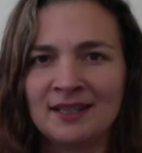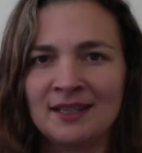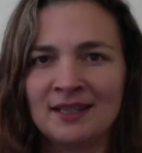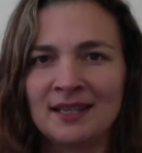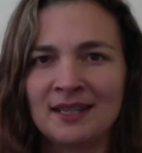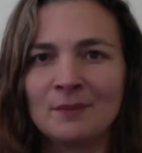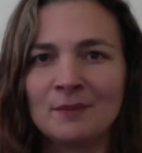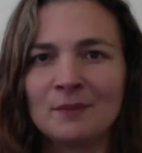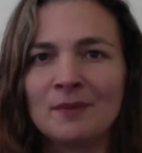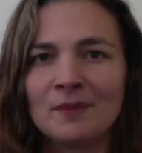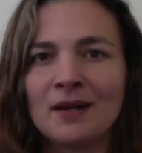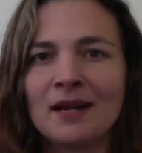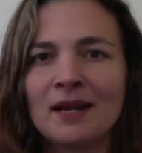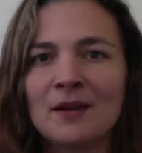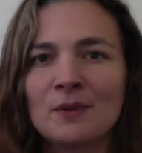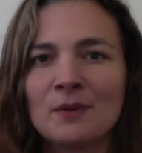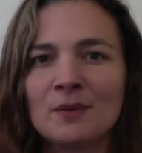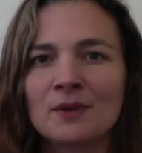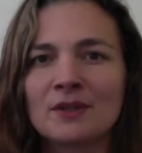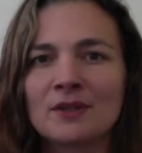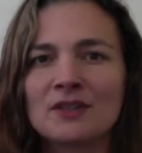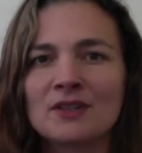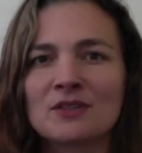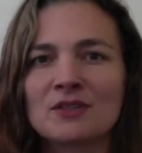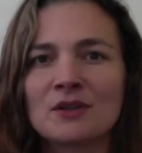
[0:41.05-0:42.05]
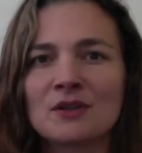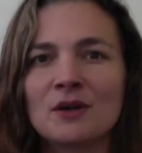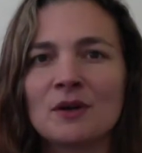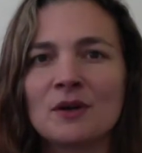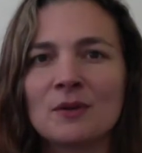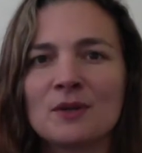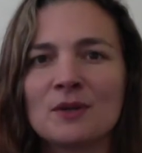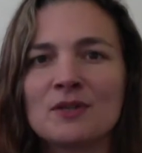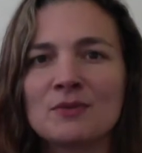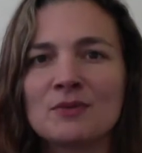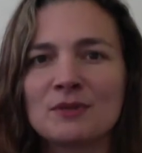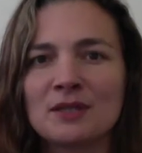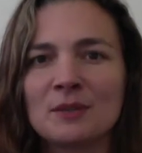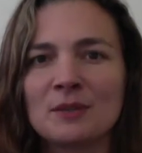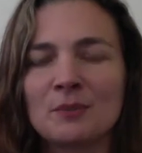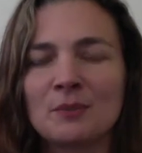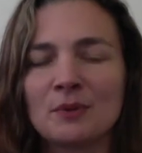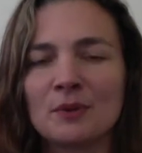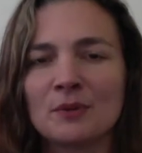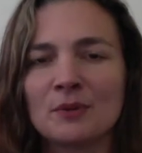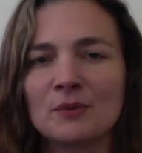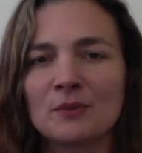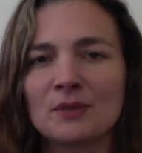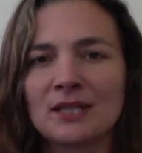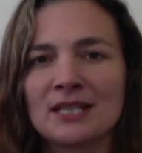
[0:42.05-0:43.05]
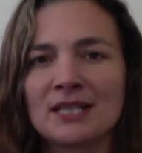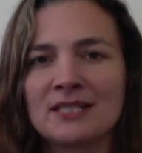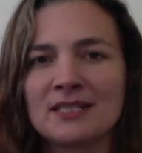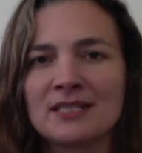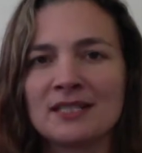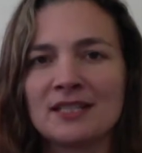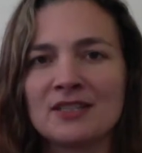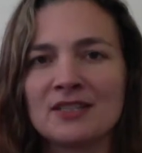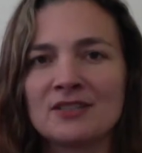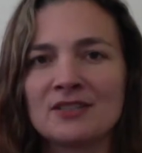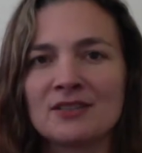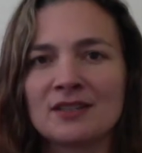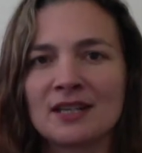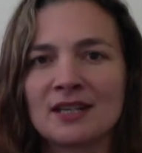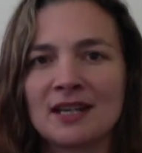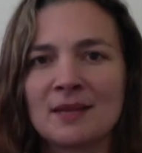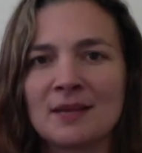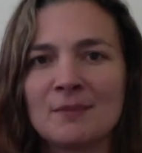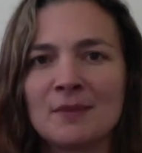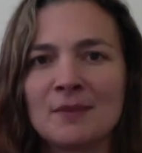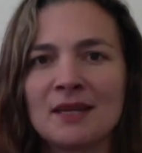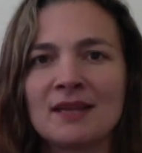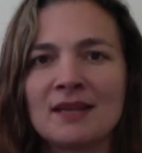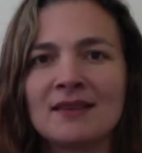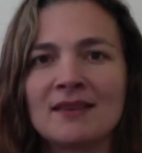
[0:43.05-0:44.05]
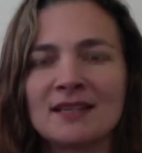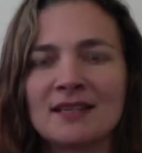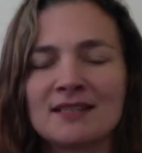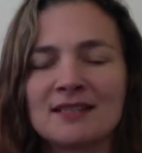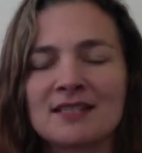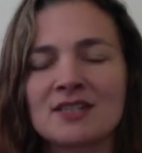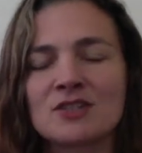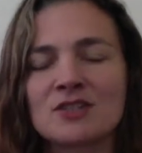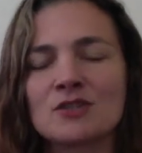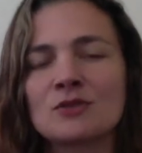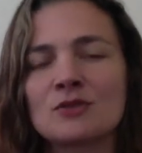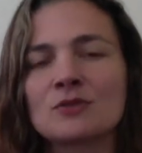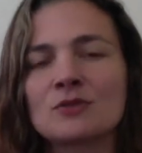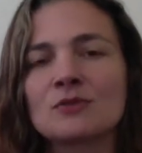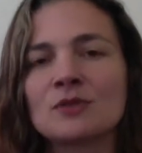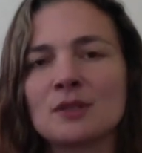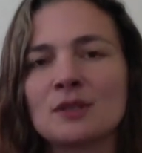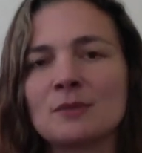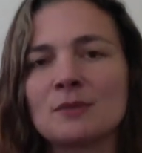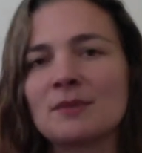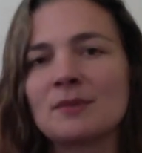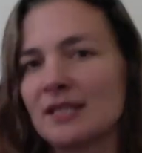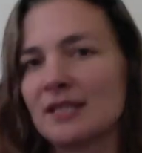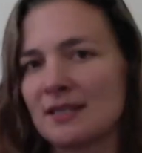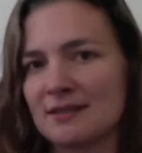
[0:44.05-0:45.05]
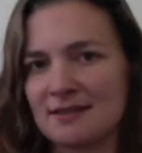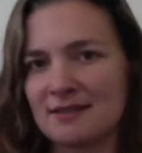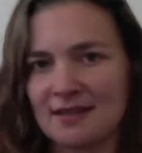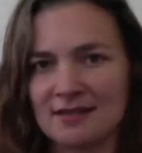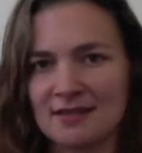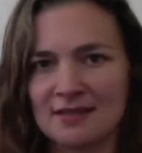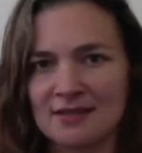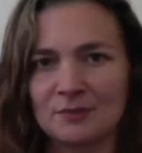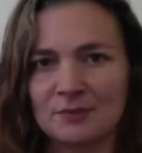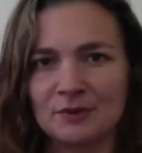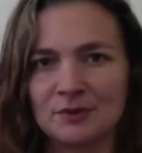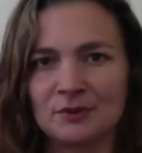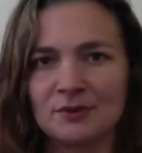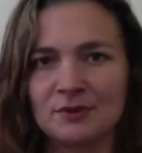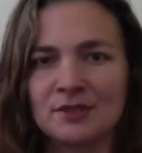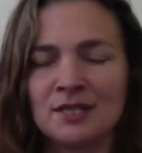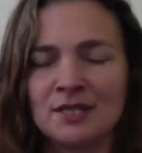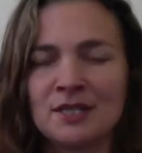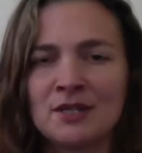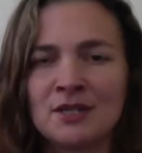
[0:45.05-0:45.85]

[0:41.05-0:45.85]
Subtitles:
In my work, it's always really important when I teach that I make things extremely accessible.